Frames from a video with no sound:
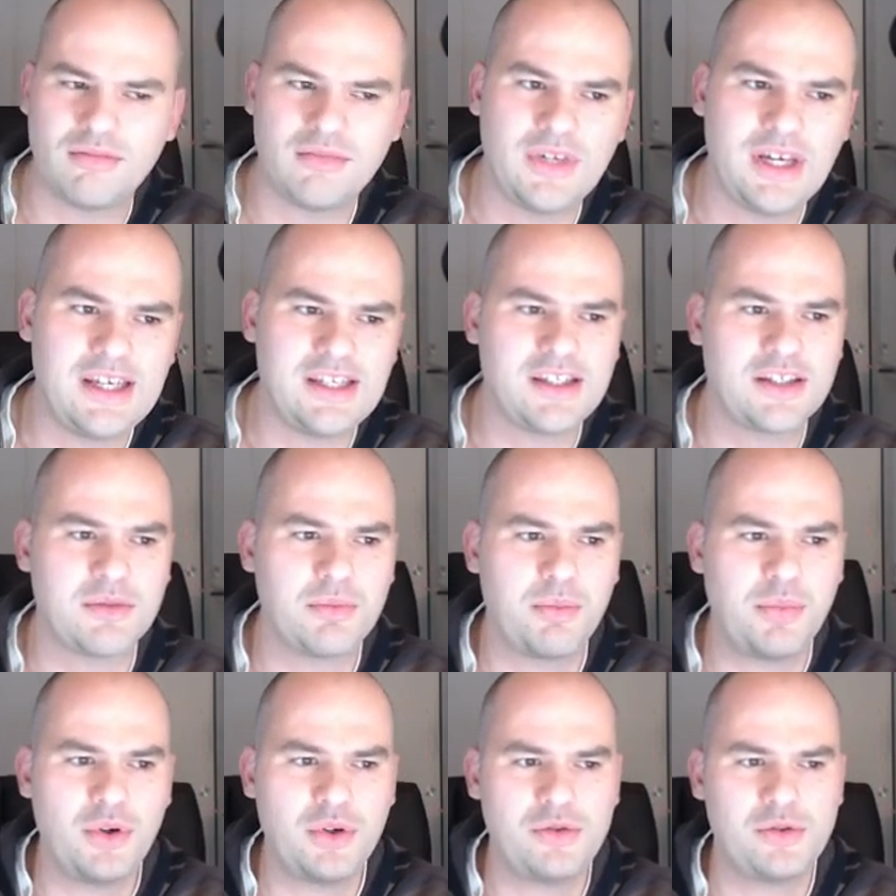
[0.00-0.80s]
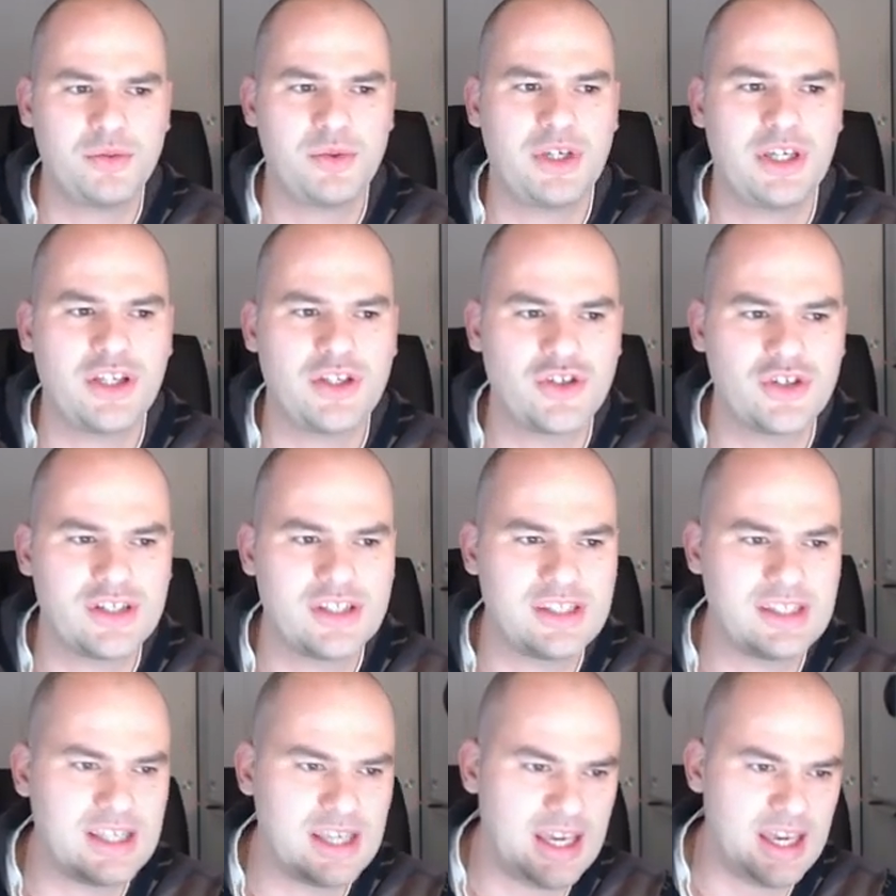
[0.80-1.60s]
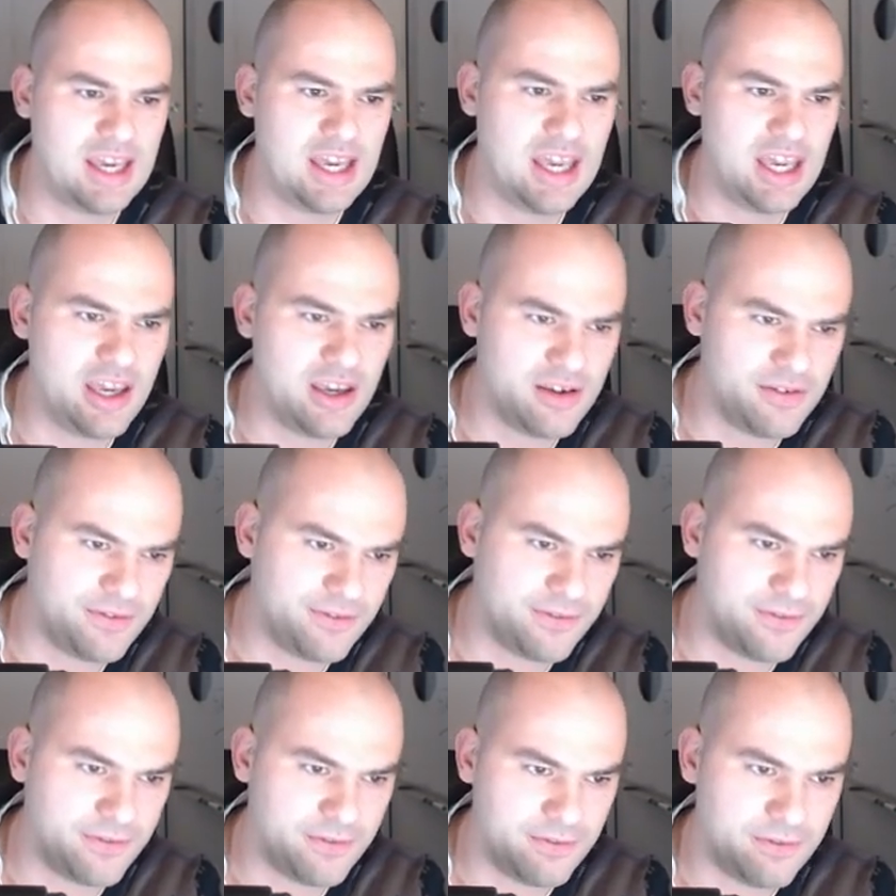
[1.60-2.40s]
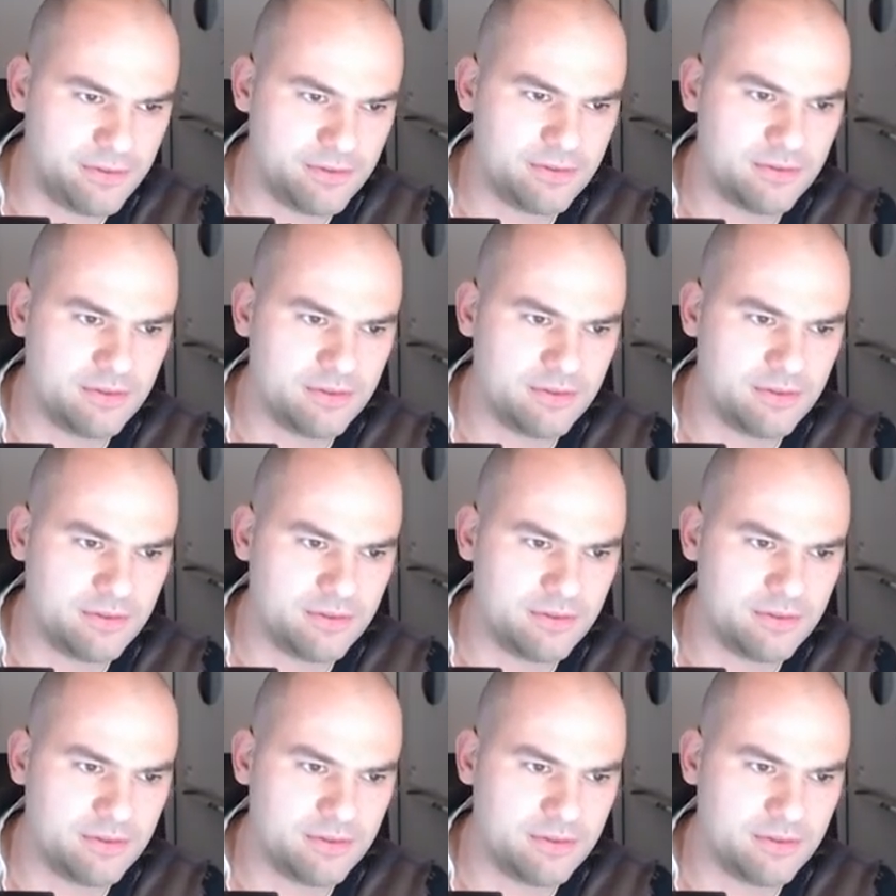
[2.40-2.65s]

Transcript: I suppose we can just say if